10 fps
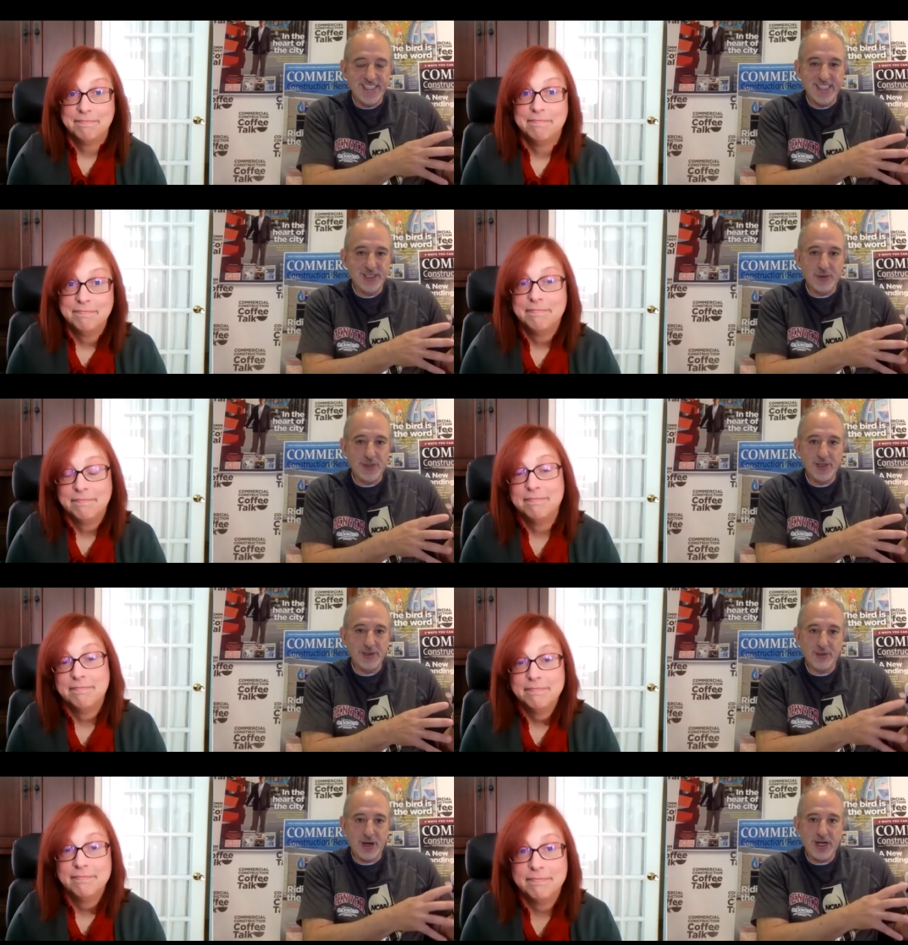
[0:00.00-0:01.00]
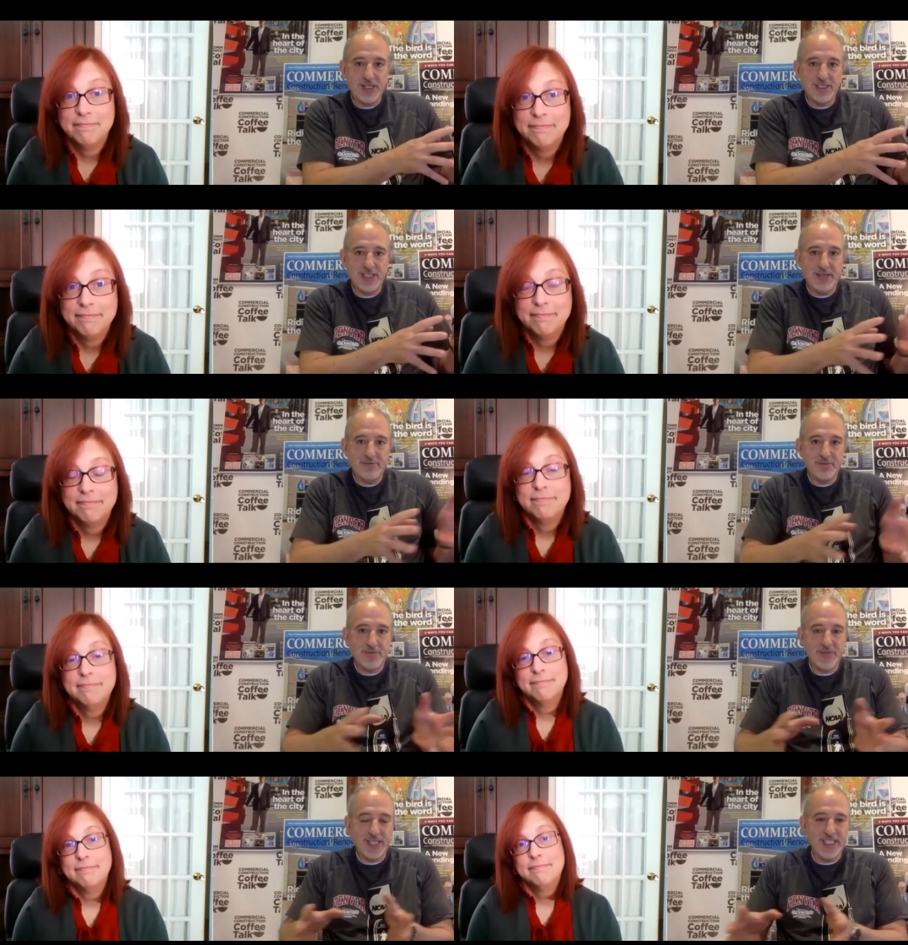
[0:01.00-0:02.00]
Speaker 1: it, it's one of those products that
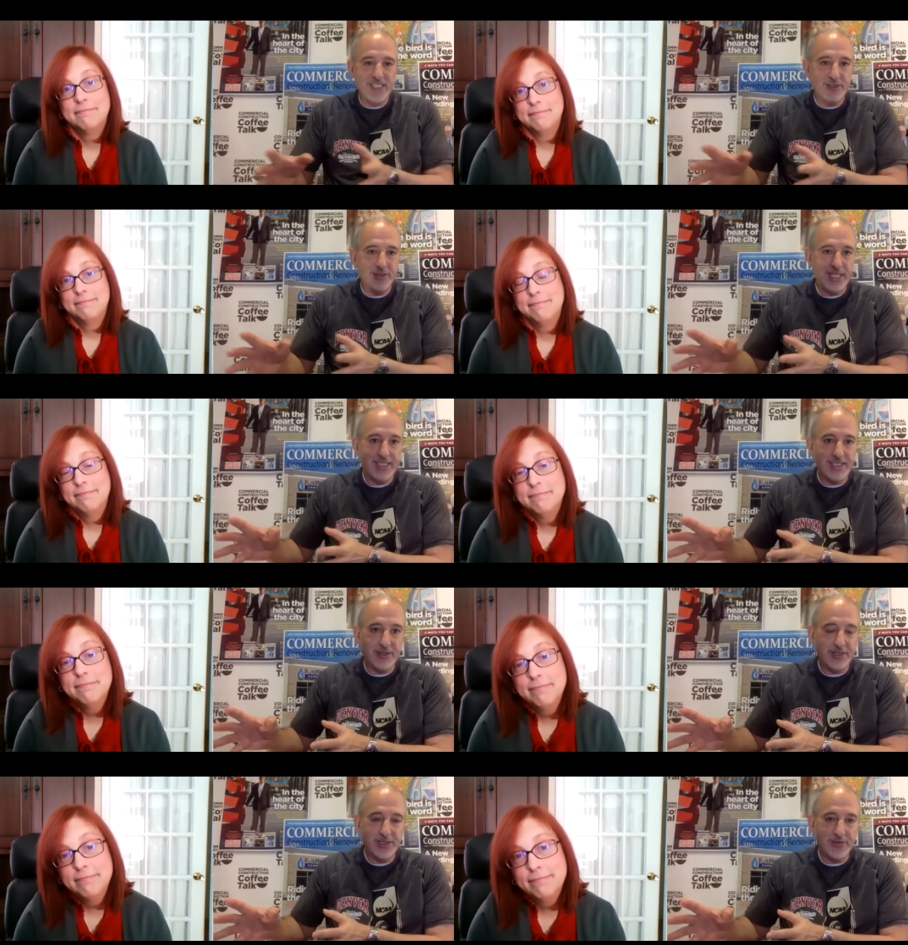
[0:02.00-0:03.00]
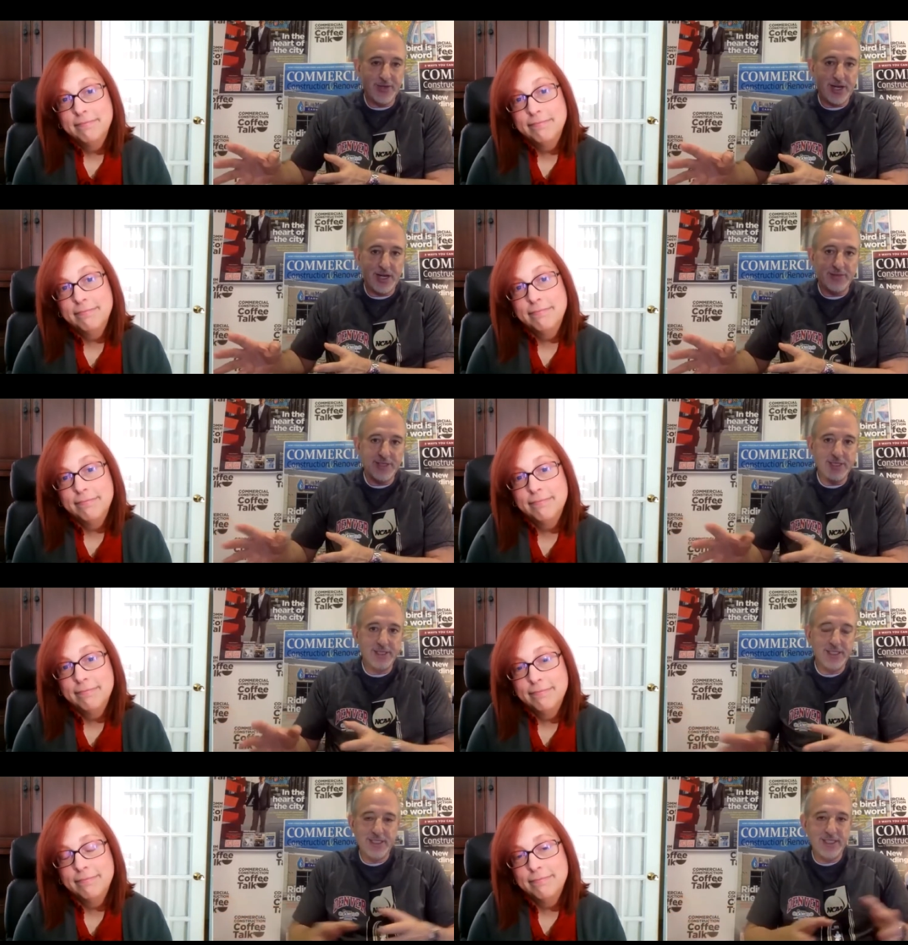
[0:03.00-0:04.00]
you know uh, you know has evolved
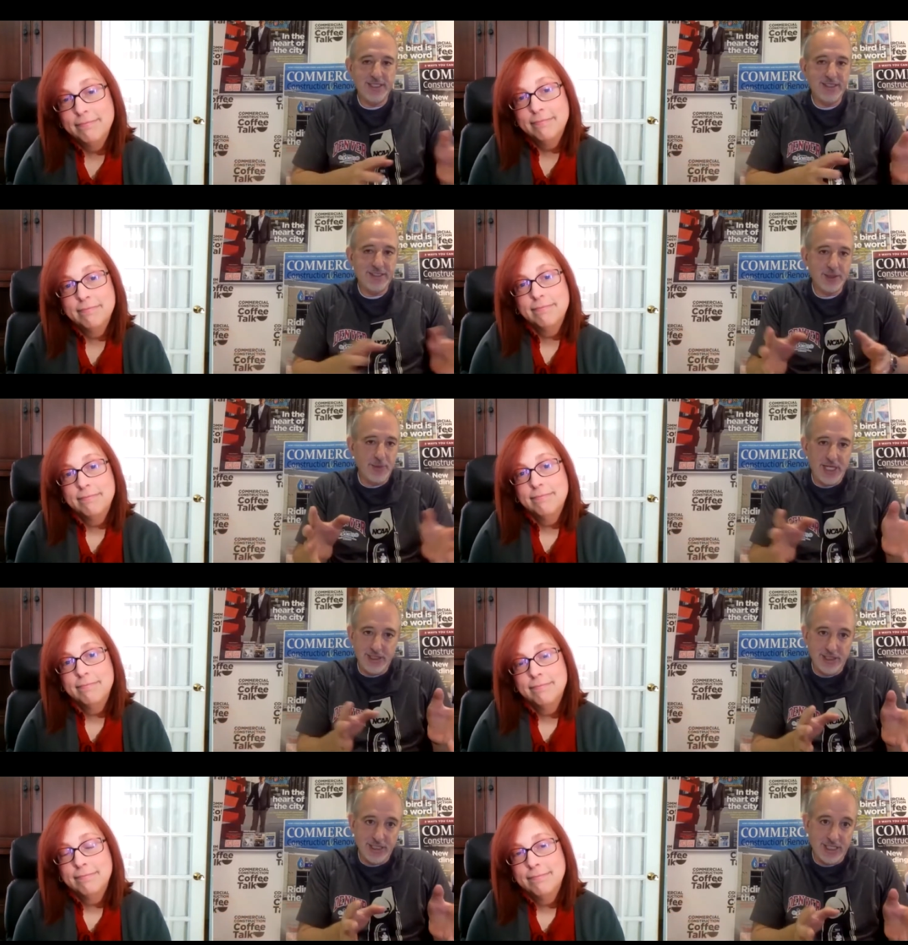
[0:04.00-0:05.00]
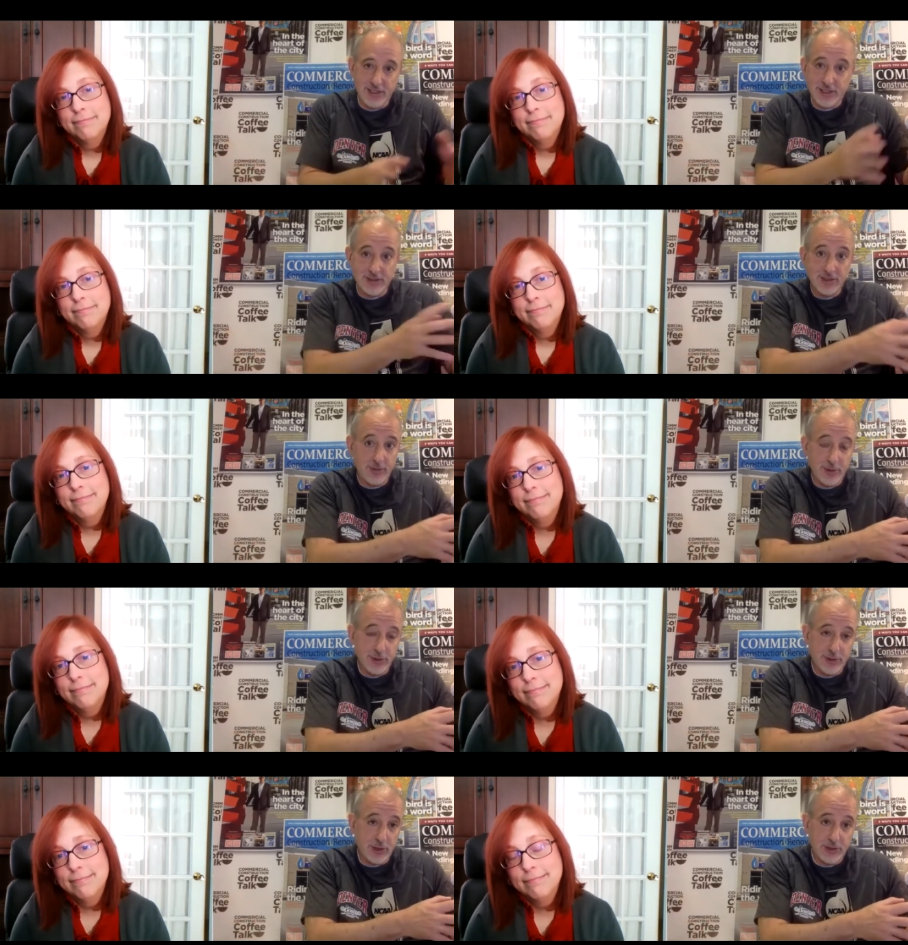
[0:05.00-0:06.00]
and it, it, it's amazing that listen some
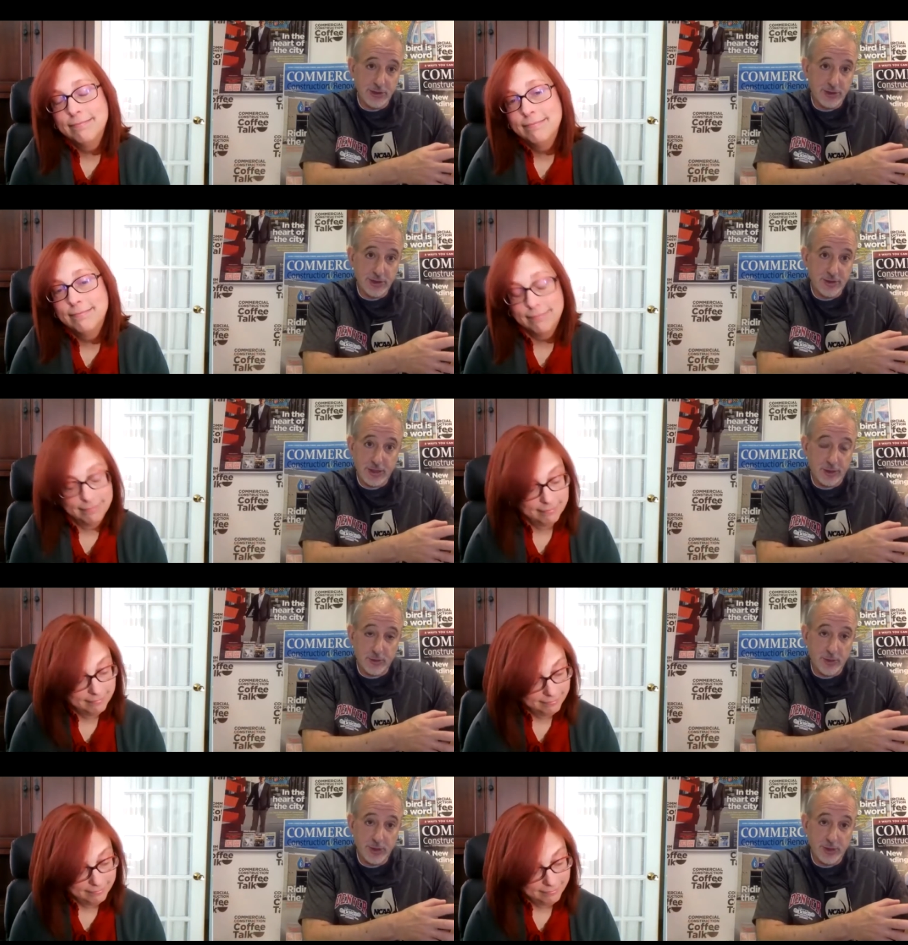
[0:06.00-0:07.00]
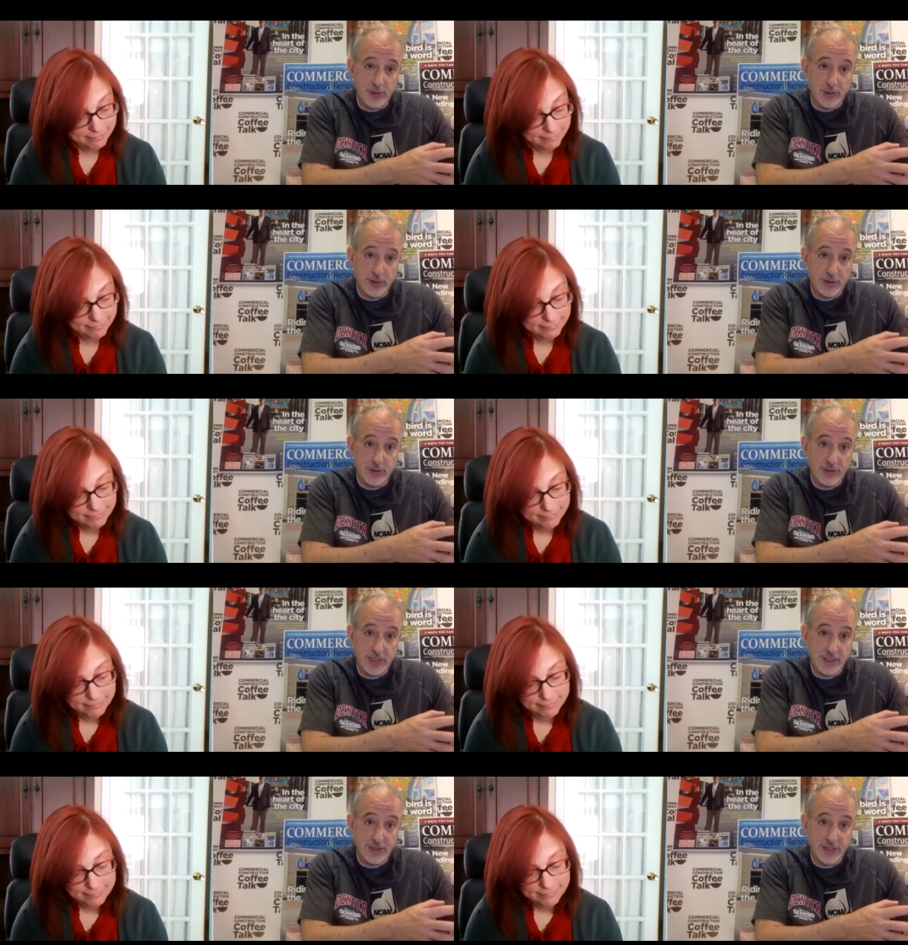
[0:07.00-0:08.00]
of those structures that, that, the romans built are still
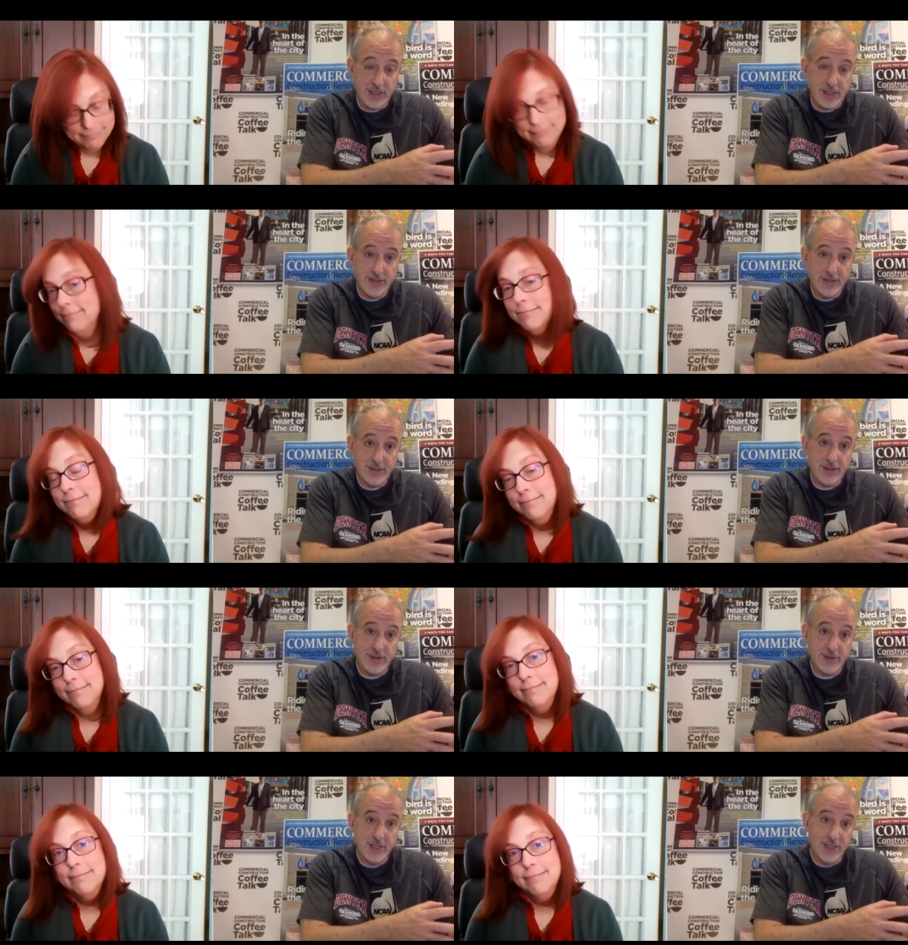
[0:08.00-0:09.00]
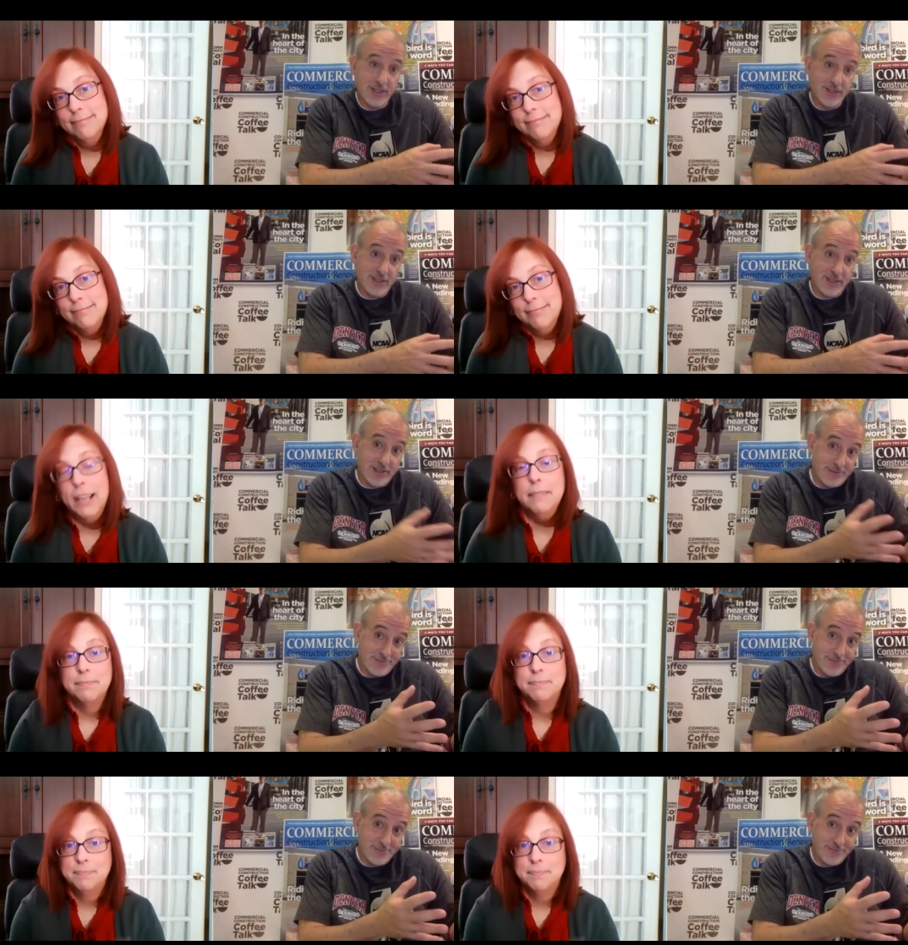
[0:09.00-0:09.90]
standing today you know um, right.